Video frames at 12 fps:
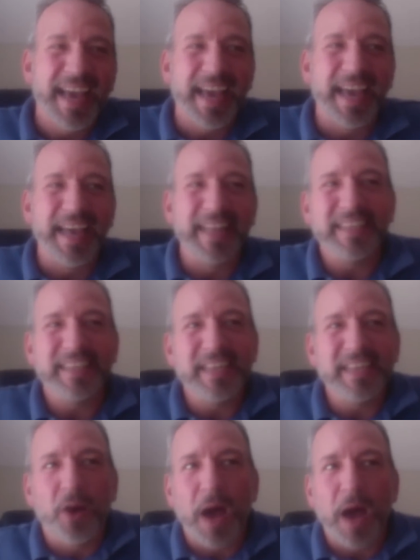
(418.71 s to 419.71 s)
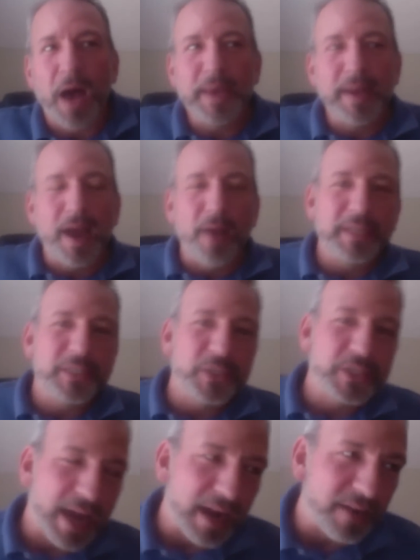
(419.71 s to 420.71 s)
And, you know, Abenomics
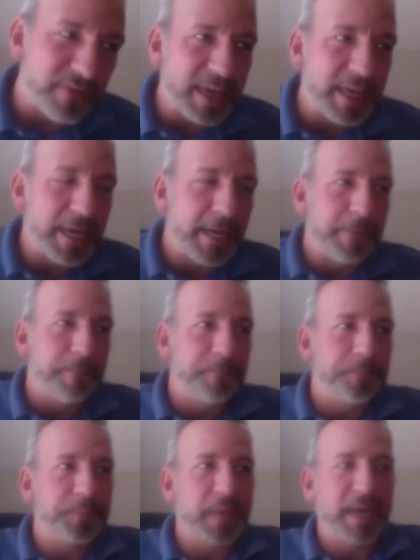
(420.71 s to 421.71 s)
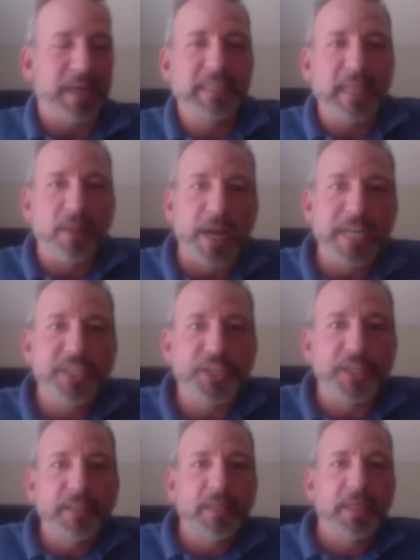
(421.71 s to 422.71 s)
is kind of an
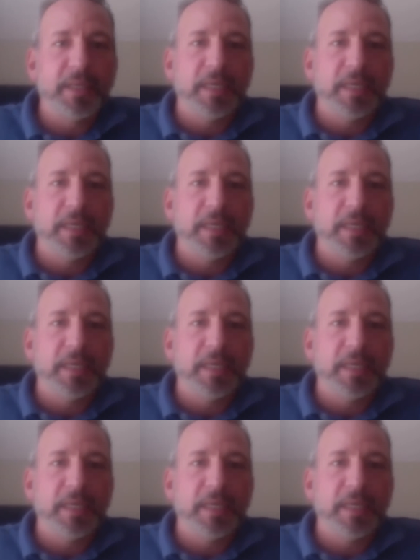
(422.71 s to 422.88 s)
acceleration.